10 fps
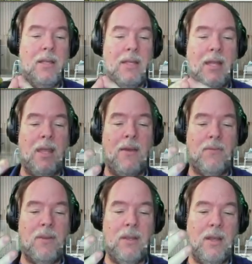That
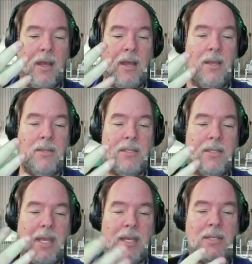left
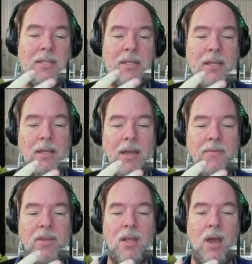6
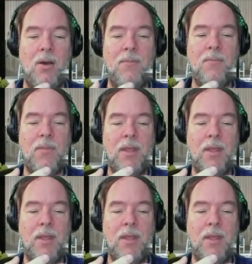left to go.